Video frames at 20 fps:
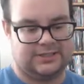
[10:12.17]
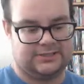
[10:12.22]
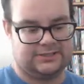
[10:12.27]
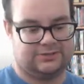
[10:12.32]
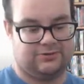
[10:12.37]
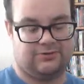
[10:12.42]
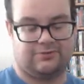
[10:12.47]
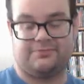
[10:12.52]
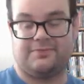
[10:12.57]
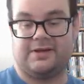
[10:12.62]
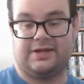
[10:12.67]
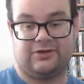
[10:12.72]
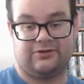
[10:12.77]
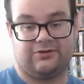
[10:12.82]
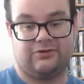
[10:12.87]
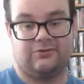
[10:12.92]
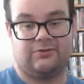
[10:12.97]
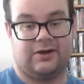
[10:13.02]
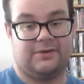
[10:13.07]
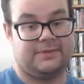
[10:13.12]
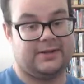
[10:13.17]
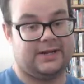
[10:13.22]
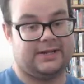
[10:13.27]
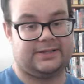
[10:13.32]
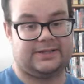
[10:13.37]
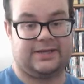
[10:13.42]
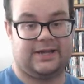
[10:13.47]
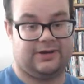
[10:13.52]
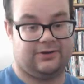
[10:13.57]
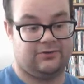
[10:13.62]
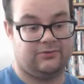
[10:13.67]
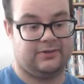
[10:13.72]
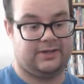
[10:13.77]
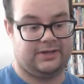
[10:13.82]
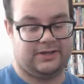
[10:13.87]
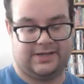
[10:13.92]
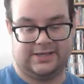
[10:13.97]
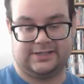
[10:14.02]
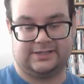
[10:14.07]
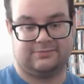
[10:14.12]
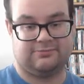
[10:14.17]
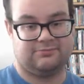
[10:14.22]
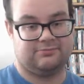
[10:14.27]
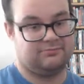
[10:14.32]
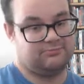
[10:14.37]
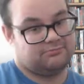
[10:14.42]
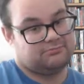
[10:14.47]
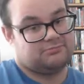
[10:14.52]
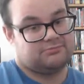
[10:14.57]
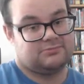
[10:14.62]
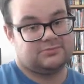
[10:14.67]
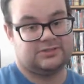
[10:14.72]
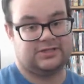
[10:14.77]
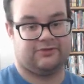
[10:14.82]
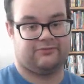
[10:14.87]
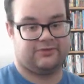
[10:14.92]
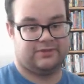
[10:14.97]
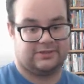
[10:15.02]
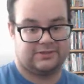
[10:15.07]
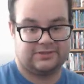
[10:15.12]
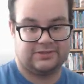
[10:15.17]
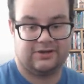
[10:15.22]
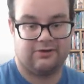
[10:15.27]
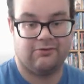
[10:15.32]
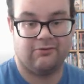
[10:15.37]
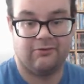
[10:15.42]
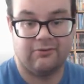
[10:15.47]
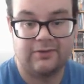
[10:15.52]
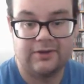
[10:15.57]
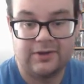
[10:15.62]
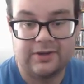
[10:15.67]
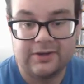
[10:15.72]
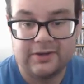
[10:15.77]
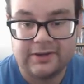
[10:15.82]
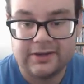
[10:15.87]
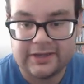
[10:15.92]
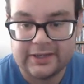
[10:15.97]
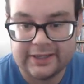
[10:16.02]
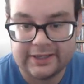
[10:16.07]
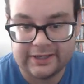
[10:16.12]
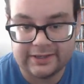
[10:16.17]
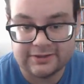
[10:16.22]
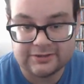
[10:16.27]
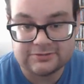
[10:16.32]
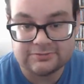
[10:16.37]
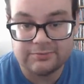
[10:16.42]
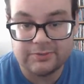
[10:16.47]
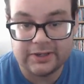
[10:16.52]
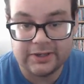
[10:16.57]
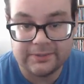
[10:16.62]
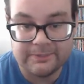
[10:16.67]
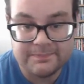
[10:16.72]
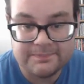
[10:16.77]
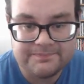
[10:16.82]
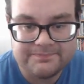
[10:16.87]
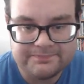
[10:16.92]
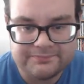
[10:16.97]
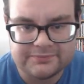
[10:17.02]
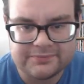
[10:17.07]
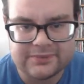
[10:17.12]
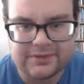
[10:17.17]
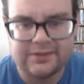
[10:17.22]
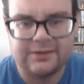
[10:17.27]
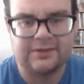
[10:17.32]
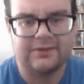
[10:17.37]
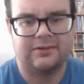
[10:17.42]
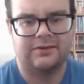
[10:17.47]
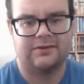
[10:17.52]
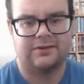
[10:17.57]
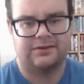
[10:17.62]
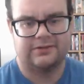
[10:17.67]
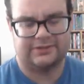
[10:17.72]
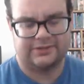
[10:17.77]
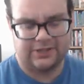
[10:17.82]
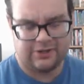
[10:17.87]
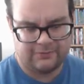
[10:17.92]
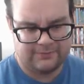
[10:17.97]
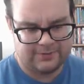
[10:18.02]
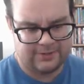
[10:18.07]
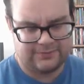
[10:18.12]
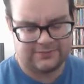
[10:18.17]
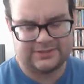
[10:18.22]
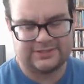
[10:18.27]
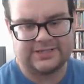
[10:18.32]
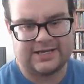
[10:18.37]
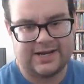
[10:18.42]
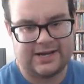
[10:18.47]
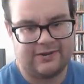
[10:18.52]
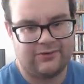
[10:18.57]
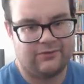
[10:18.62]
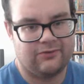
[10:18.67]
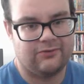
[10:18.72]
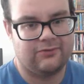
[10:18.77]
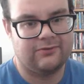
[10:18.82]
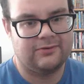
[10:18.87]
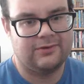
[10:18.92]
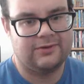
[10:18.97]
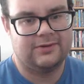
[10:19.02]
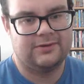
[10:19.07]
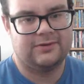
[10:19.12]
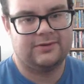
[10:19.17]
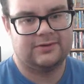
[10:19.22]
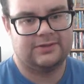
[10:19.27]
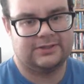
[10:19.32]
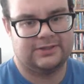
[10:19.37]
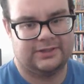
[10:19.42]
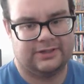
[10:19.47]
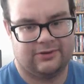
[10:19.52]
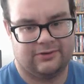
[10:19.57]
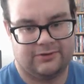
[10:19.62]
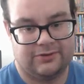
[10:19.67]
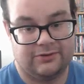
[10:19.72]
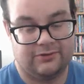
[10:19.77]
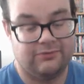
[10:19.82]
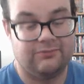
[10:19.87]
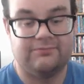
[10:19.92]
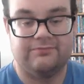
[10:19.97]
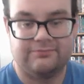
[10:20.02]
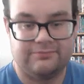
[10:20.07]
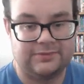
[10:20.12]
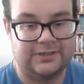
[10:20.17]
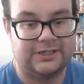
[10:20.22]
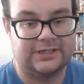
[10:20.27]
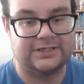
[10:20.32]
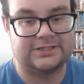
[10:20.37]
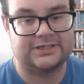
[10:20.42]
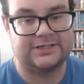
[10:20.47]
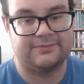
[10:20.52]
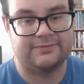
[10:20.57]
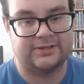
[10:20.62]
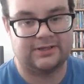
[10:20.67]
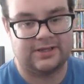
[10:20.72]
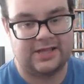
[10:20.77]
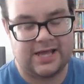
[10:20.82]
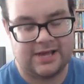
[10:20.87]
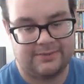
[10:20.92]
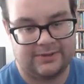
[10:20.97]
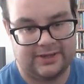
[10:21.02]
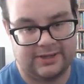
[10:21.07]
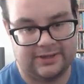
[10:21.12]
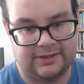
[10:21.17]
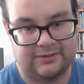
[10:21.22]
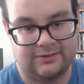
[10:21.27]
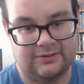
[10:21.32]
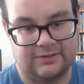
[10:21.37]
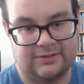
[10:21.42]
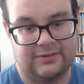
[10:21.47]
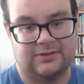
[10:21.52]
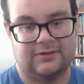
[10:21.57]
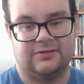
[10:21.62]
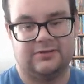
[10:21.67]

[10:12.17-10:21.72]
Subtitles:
Darkman 2, I mean, I think I know that. I definitely tell it is, but they open up the title, you know, you get to see him in the lab again